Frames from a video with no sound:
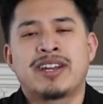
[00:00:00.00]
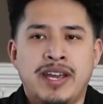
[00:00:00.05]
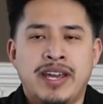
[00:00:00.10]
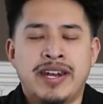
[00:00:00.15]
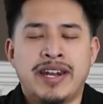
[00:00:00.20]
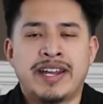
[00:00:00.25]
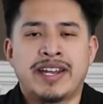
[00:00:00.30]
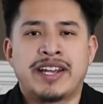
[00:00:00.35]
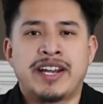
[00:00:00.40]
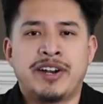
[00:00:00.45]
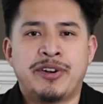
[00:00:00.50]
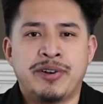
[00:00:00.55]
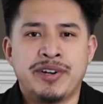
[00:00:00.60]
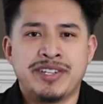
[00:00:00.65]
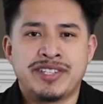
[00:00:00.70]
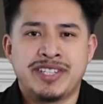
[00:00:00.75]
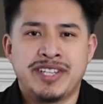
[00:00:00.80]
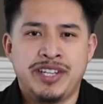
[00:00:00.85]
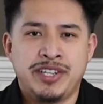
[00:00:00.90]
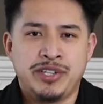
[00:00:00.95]
and I
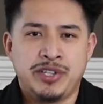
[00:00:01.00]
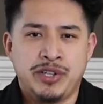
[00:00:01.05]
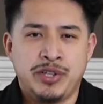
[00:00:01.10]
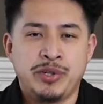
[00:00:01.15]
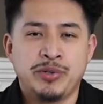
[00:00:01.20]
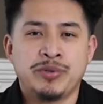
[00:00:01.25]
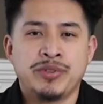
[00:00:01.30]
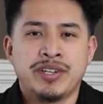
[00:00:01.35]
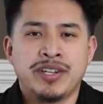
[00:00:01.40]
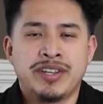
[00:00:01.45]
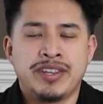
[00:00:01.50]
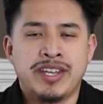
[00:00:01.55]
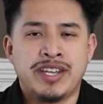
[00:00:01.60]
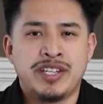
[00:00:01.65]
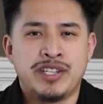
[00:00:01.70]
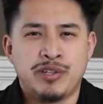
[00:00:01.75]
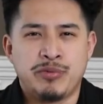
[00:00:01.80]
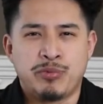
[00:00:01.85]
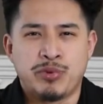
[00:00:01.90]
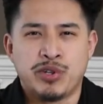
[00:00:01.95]
guarantee you that
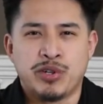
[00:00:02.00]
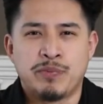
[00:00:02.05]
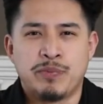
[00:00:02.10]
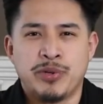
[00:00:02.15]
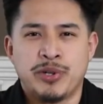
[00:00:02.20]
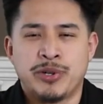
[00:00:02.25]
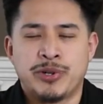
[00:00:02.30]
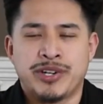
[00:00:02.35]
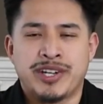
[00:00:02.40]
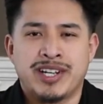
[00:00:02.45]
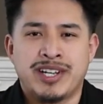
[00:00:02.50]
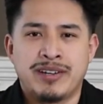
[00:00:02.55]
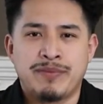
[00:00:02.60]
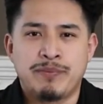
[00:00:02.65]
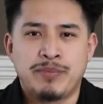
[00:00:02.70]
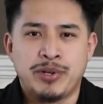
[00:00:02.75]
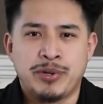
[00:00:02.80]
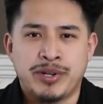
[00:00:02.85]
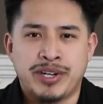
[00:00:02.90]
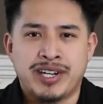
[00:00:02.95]
you will build
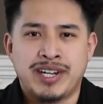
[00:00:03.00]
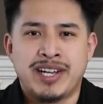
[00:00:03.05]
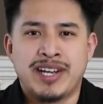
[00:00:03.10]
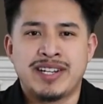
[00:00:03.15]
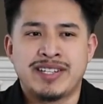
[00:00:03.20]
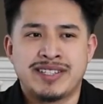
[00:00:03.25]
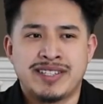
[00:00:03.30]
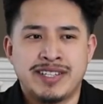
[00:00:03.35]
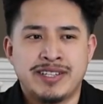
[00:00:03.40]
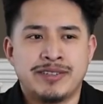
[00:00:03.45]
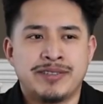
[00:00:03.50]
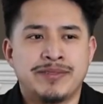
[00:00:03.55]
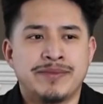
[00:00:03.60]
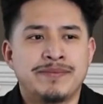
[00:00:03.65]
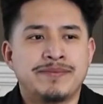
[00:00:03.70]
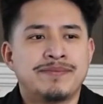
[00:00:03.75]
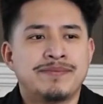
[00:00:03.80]
a clientele.